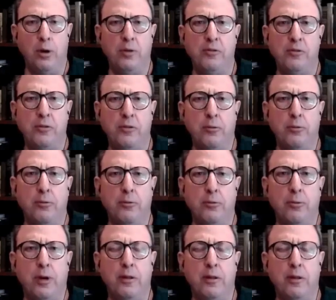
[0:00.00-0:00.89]
but also
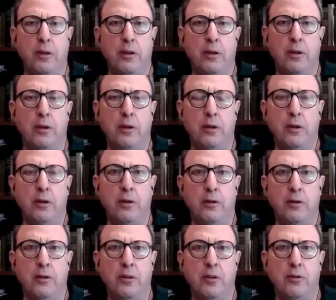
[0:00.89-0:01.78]
I think
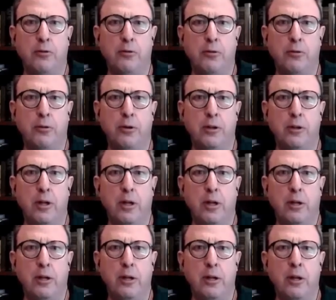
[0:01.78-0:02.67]
Secretary
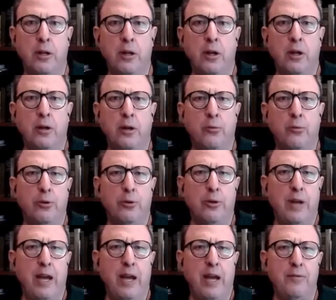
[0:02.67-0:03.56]
Yellen,
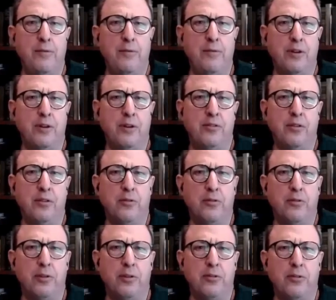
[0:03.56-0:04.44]
were advocates
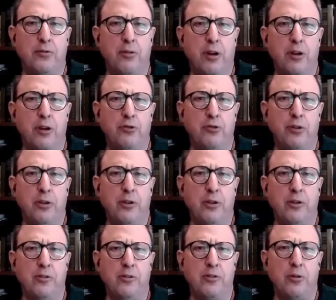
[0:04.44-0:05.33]
of a
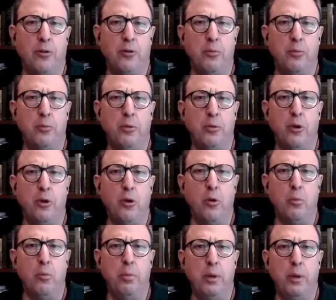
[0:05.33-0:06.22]
strategy that's called
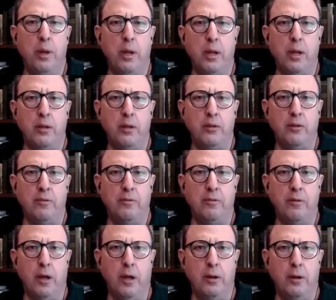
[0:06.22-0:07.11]
go big at the
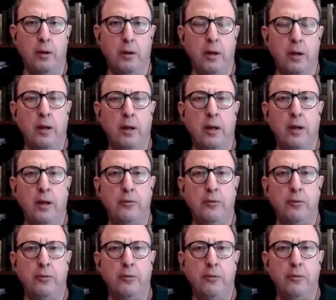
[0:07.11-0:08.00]
Fed.
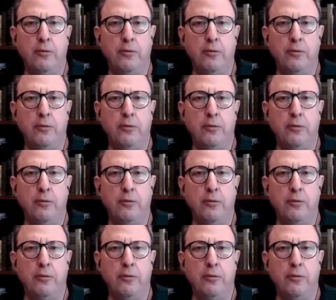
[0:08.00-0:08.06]
After